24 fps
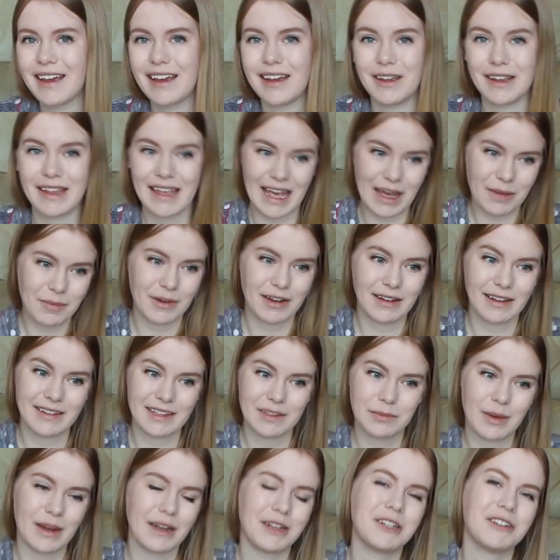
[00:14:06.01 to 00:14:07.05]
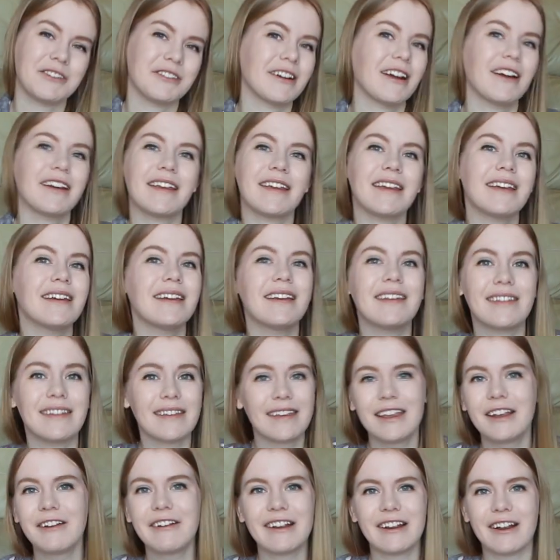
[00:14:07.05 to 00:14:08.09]
A capitalist patriarchy is a
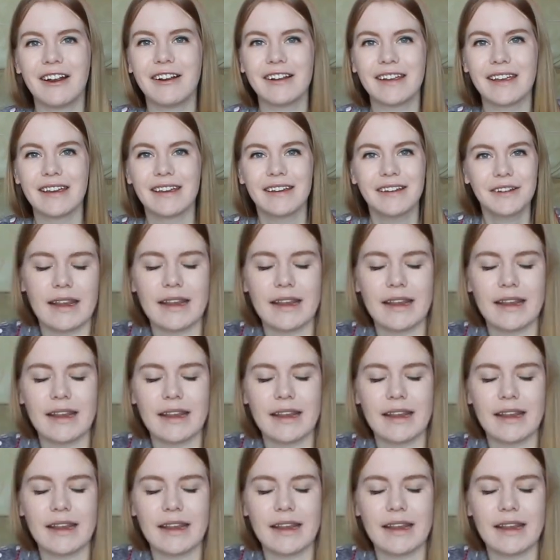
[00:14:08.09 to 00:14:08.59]
kyriarchy.